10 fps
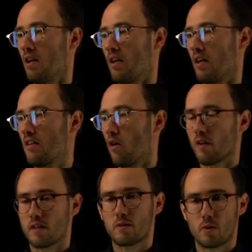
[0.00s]
In order
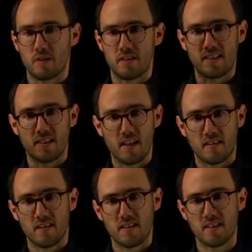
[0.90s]
to consider
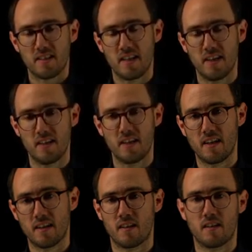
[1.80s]
this
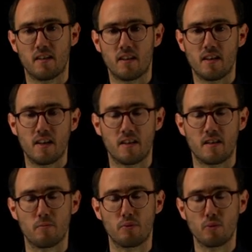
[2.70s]
in an
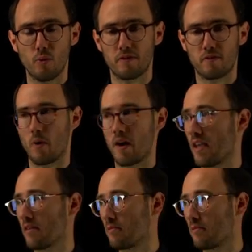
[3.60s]
improved way,